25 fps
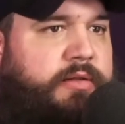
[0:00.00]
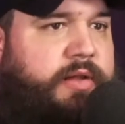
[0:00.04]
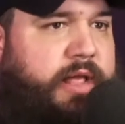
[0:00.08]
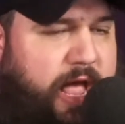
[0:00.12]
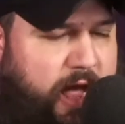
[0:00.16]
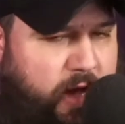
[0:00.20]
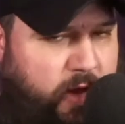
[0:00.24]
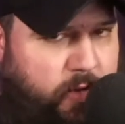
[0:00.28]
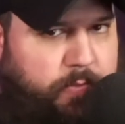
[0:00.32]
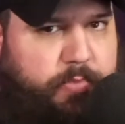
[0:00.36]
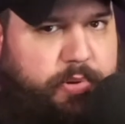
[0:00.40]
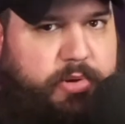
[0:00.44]

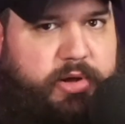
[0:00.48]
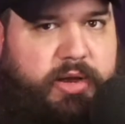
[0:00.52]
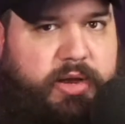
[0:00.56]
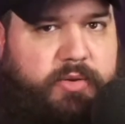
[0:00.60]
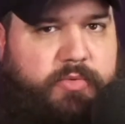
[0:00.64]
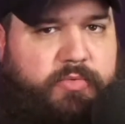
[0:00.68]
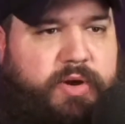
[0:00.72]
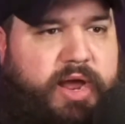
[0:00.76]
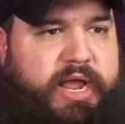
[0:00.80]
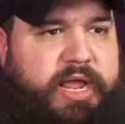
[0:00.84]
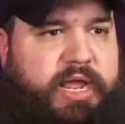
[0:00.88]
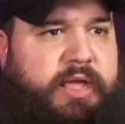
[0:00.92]
output,
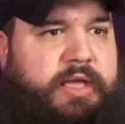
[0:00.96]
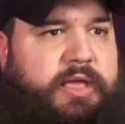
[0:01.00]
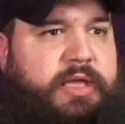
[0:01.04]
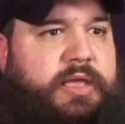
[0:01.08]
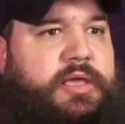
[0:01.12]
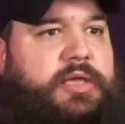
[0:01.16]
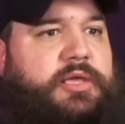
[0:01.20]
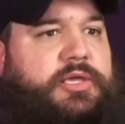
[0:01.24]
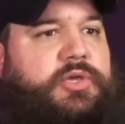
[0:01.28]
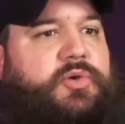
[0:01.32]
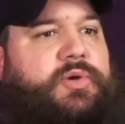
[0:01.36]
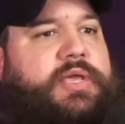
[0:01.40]
right?
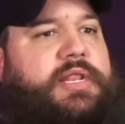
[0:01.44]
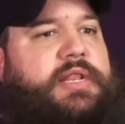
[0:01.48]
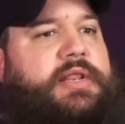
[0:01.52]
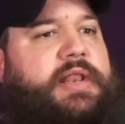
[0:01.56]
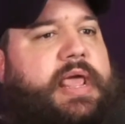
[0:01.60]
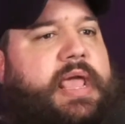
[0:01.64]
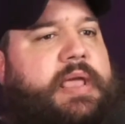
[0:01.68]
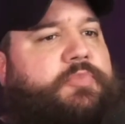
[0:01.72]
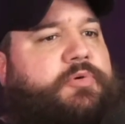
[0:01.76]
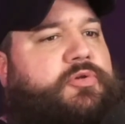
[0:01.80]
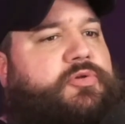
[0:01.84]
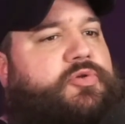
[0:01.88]
You can
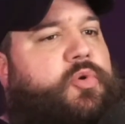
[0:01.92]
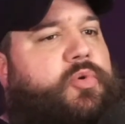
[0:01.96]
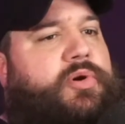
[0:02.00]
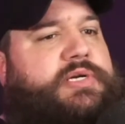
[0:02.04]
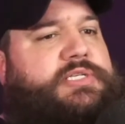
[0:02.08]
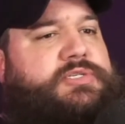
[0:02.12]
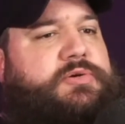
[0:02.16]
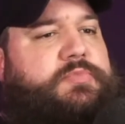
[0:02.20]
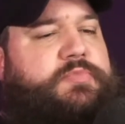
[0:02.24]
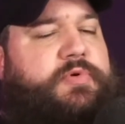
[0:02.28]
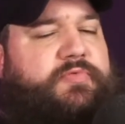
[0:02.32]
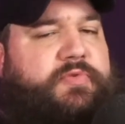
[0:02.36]
enable
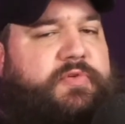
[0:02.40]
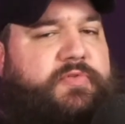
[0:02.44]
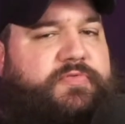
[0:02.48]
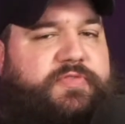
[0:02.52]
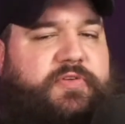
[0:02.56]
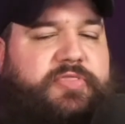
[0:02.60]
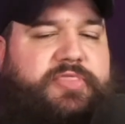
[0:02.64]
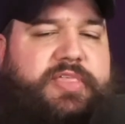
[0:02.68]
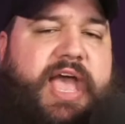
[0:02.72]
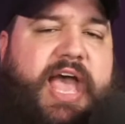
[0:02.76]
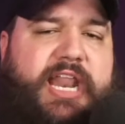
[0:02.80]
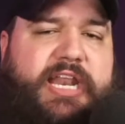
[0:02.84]
noise removal
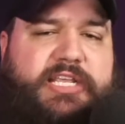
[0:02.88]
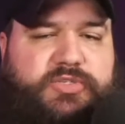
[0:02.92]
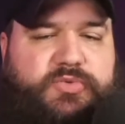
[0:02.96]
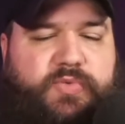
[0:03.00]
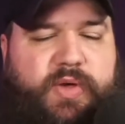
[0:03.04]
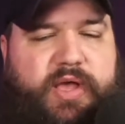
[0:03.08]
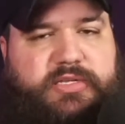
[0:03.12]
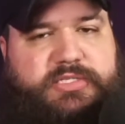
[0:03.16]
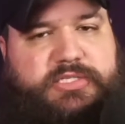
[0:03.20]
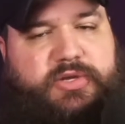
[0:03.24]
for that as well.